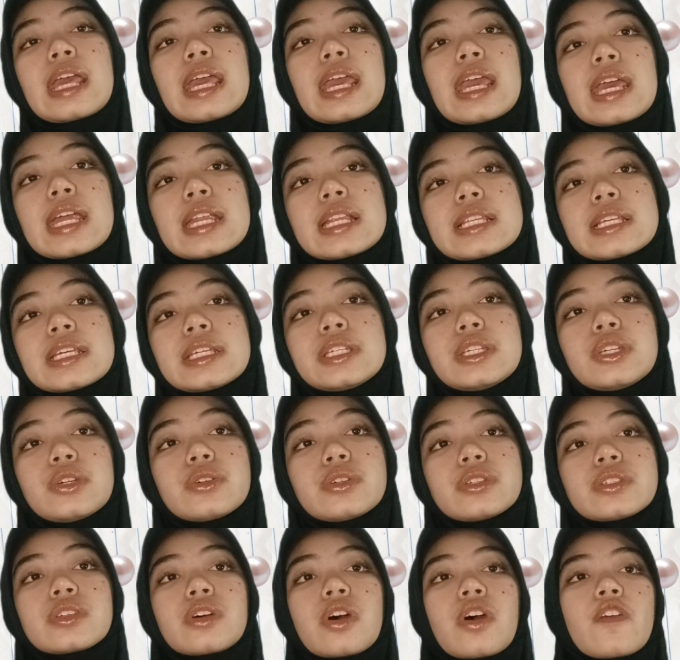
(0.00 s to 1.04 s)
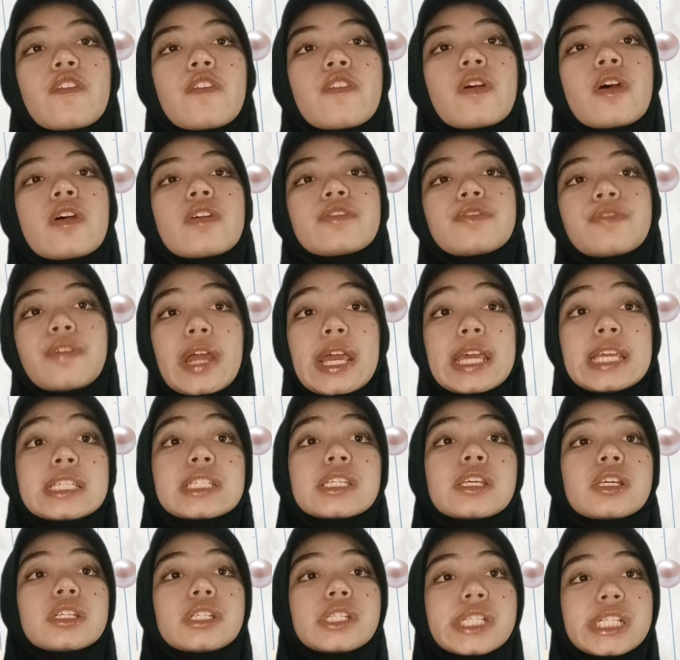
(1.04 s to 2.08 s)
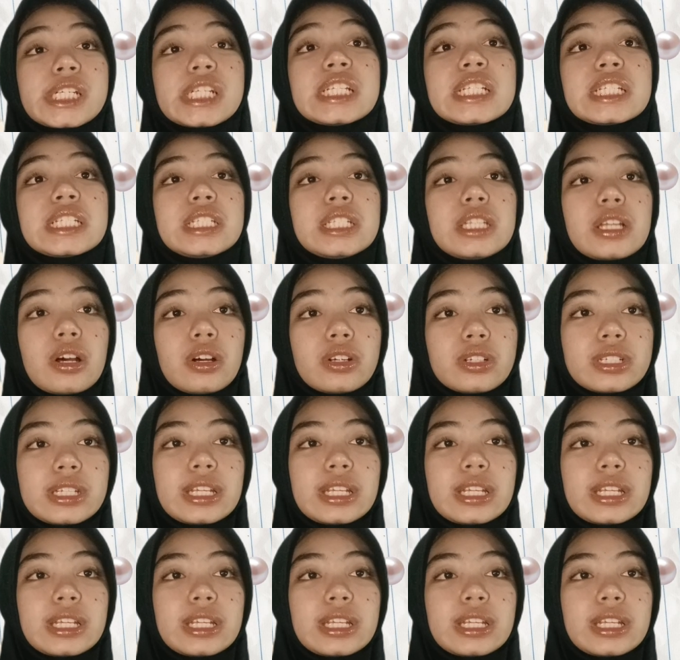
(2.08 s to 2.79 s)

in the use of phrase should not